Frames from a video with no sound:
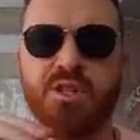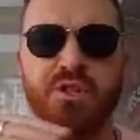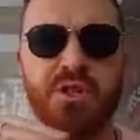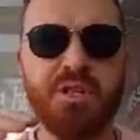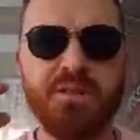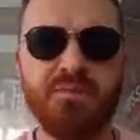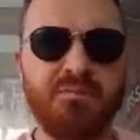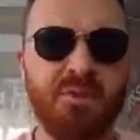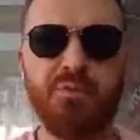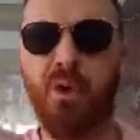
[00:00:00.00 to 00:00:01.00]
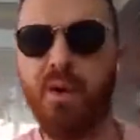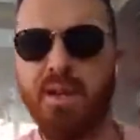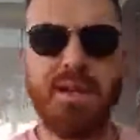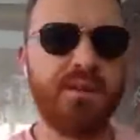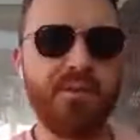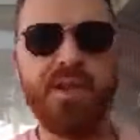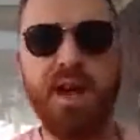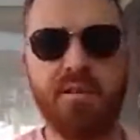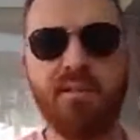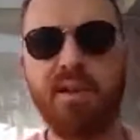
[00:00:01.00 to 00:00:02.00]
I wasn't just
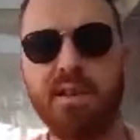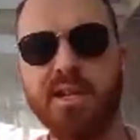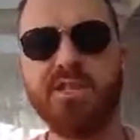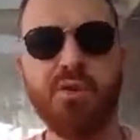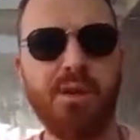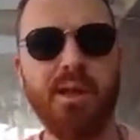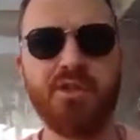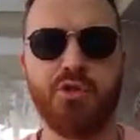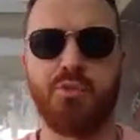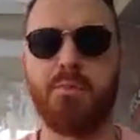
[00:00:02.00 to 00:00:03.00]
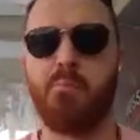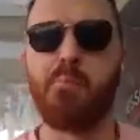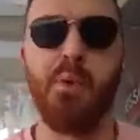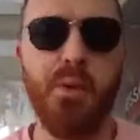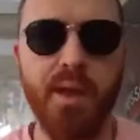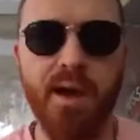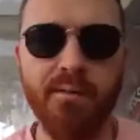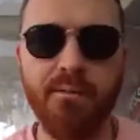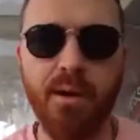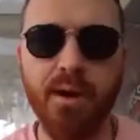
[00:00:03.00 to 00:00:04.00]
grinding every day, right? Like, it's sort of like doing a
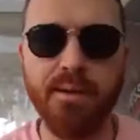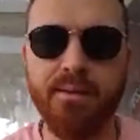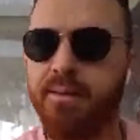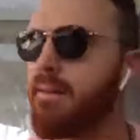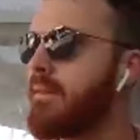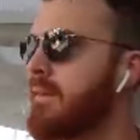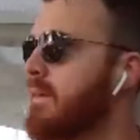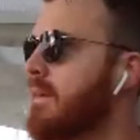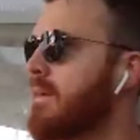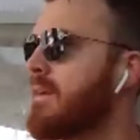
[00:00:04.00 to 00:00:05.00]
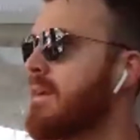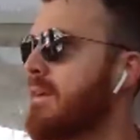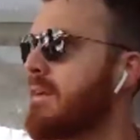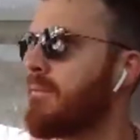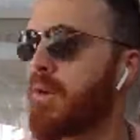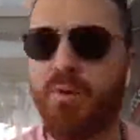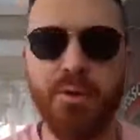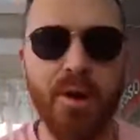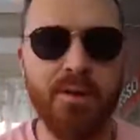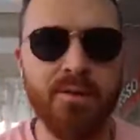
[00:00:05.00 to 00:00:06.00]
burnout, right?
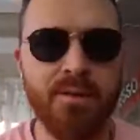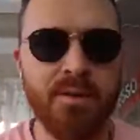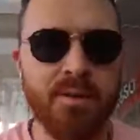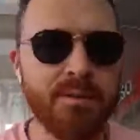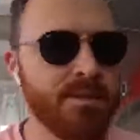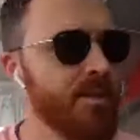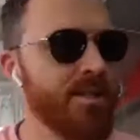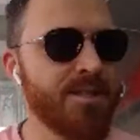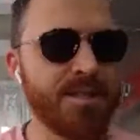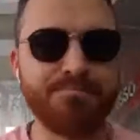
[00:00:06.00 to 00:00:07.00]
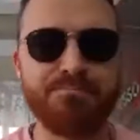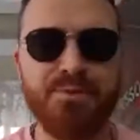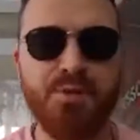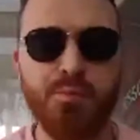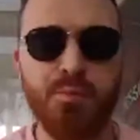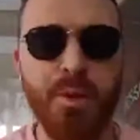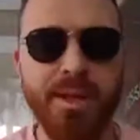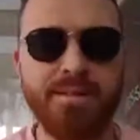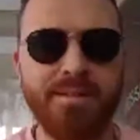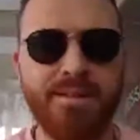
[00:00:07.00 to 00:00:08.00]
We all know some
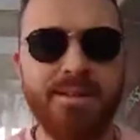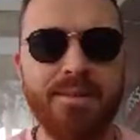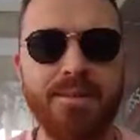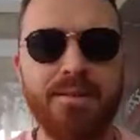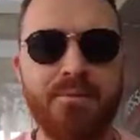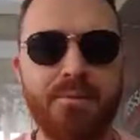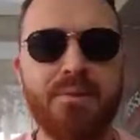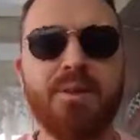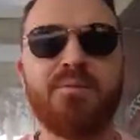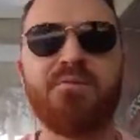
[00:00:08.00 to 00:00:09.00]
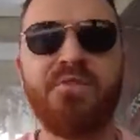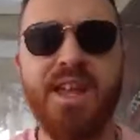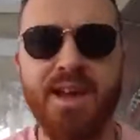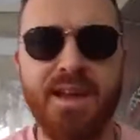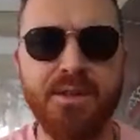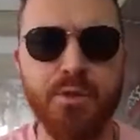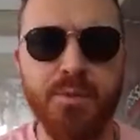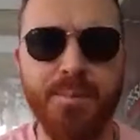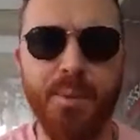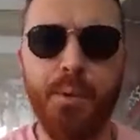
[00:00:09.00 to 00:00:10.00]
sweet V8
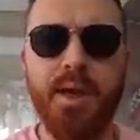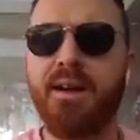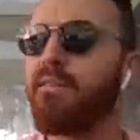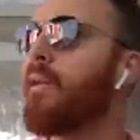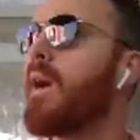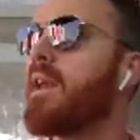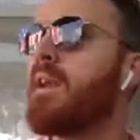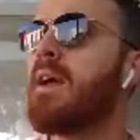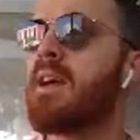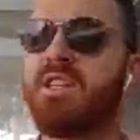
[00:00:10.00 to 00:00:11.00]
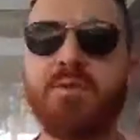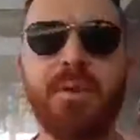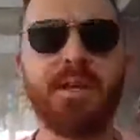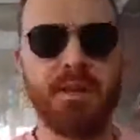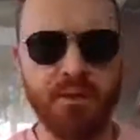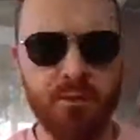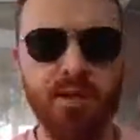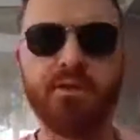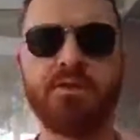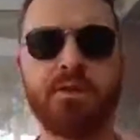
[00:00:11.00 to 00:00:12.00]
doing a burnout, right? Spinning its
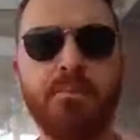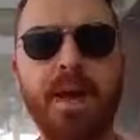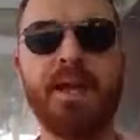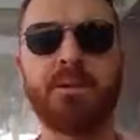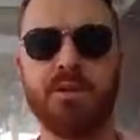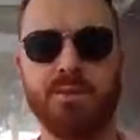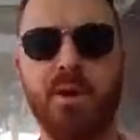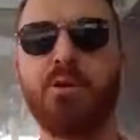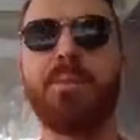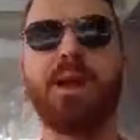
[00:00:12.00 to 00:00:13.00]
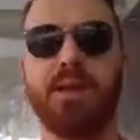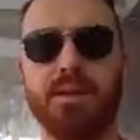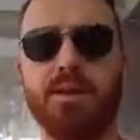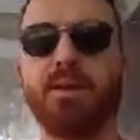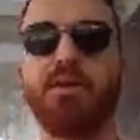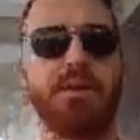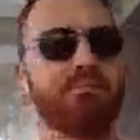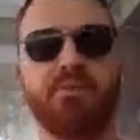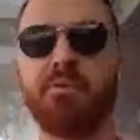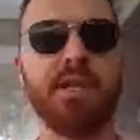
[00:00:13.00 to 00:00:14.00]
wheels, making a lot of smoke, making a lot of noise,
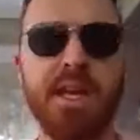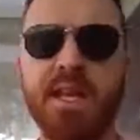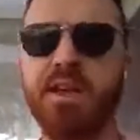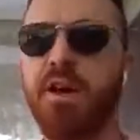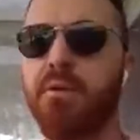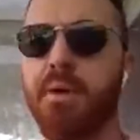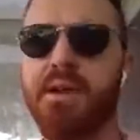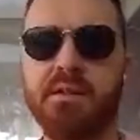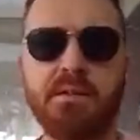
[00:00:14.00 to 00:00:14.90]
really getting nowhere.